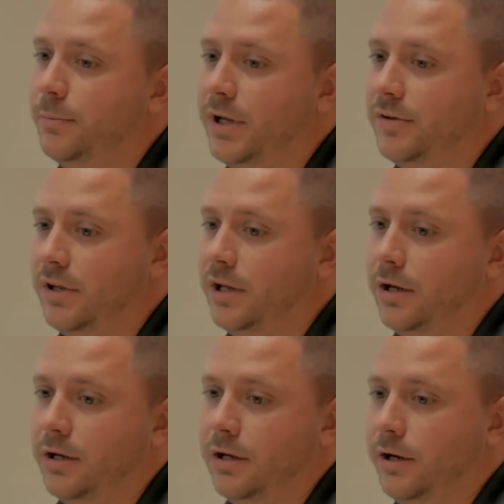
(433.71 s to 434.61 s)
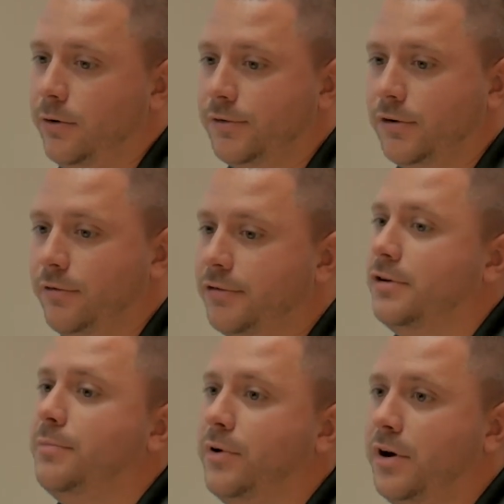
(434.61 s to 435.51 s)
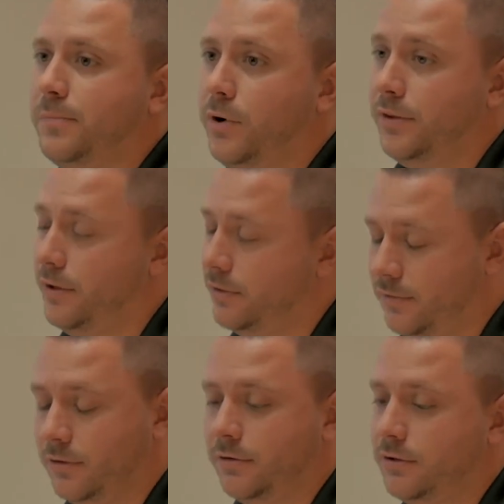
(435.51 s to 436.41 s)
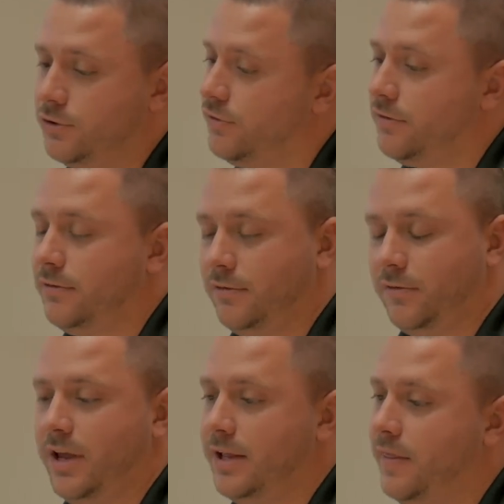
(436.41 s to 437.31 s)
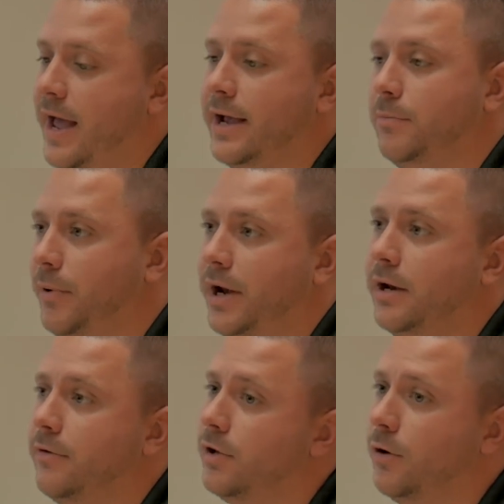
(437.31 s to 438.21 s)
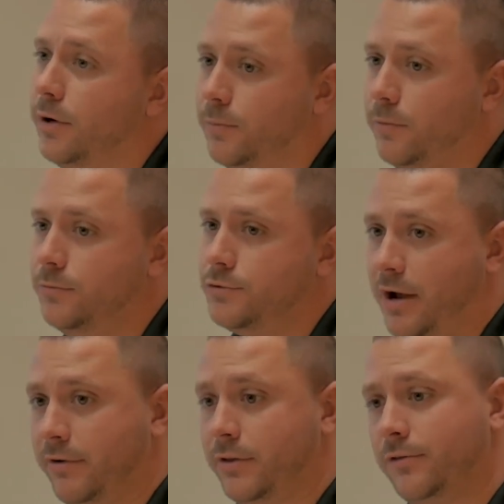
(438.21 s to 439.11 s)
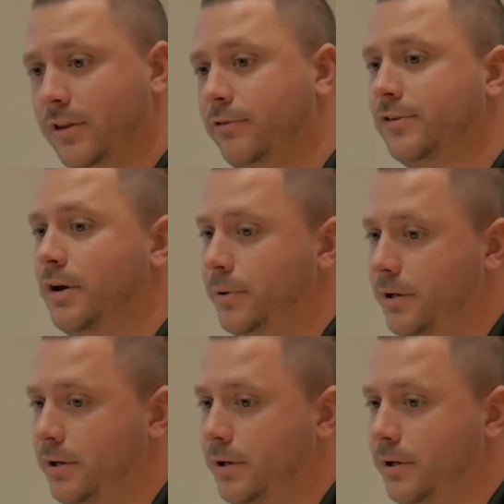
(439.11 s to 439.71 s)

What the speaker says: maintaining a service and a price point that's still just staying that competitive, and driving those levels up.